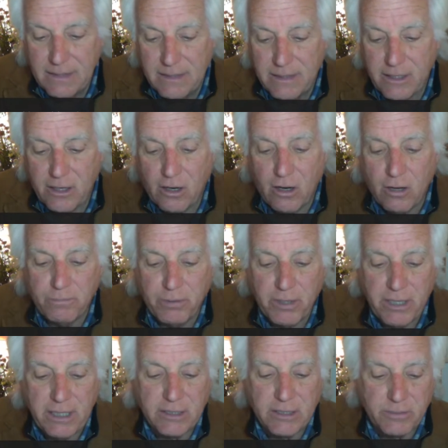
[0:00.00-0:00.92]
they're all
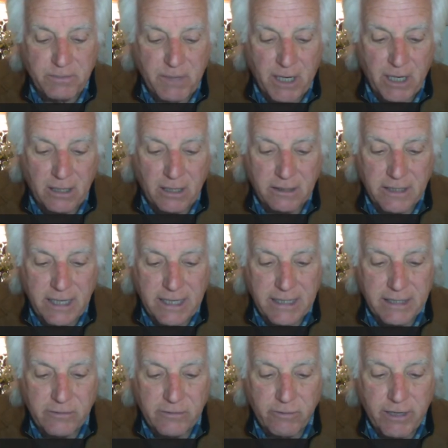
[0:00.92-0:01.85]
pretty smart and they
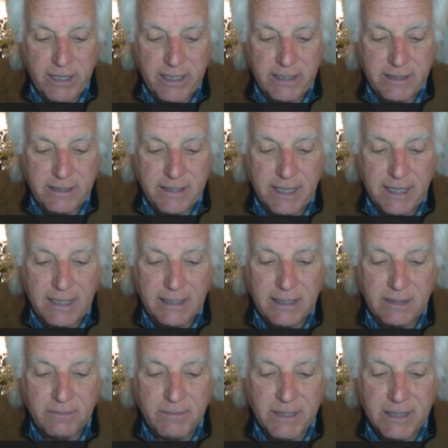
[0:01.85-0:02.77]
can read a
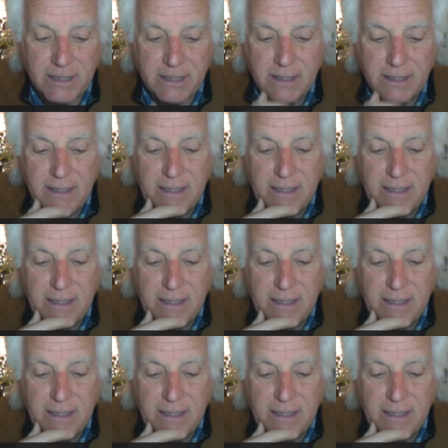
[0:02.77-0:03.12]
document.